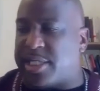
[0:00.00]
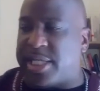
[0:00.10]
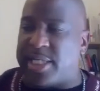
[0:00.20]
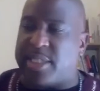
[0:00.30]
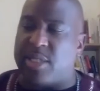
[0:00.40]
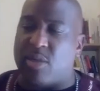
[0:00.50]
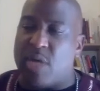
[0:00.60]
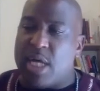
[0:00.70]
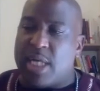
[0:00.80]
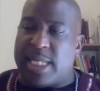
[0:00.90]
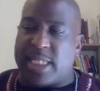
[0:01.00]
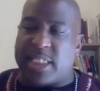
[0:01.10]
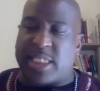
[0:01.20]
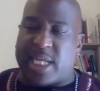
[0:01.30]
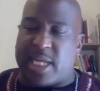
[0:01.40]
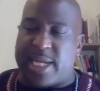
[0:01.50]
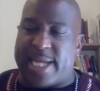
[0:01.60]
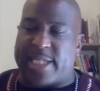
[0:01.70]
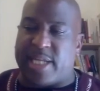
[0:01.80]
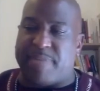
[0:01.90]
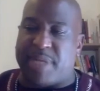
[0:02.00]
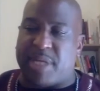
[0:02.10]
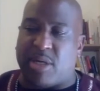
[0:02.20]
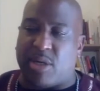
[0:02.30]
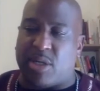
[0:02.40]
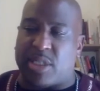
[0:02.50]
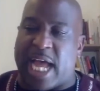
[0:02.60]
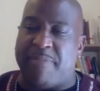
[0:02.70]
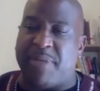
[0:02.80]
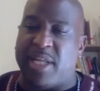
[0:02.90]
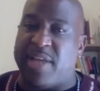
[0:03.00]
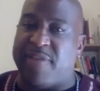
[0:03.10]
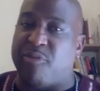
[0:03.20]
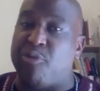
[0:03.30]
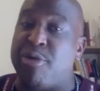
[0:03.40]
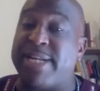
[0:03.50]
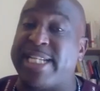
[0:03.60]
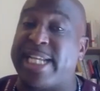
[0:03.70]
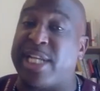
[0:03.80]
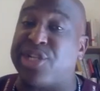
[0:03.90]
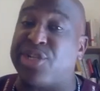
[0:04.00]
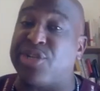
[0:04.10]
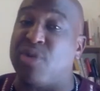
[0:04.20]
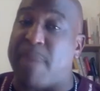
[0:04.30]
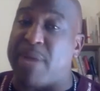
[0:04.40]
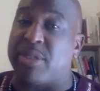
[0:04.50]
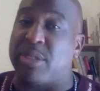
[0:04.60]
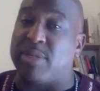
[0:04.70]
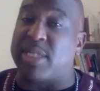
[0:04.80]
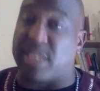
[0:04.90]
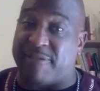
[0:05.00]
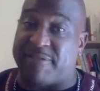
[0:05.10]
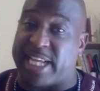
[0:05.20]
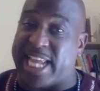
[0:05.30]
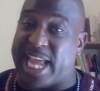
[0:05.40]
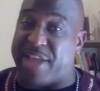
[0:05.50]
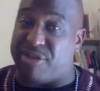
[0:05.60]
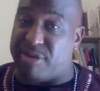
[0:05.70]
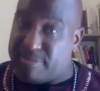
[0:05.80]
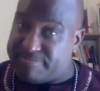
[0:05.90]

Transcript: And so let us stay connected, because I believe if we're intentional about doing stuff together,